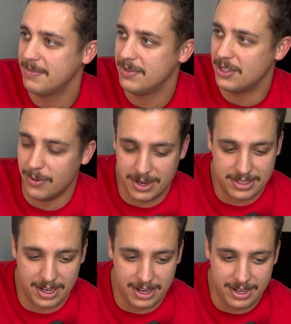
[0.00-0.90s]
So
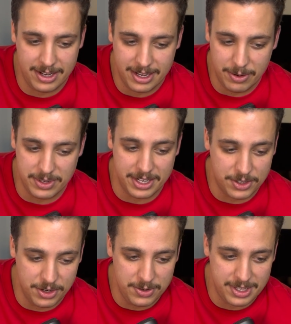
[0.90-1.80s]
excited. It was
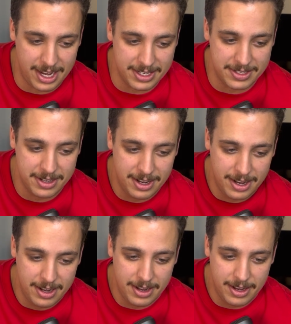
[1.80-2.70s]
introduced as
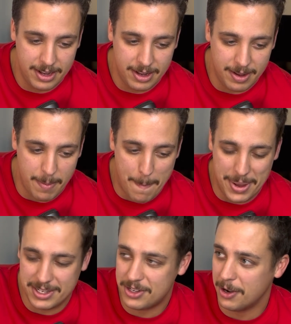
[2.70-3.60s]

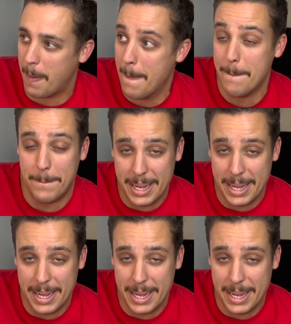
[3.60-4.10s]
Mr.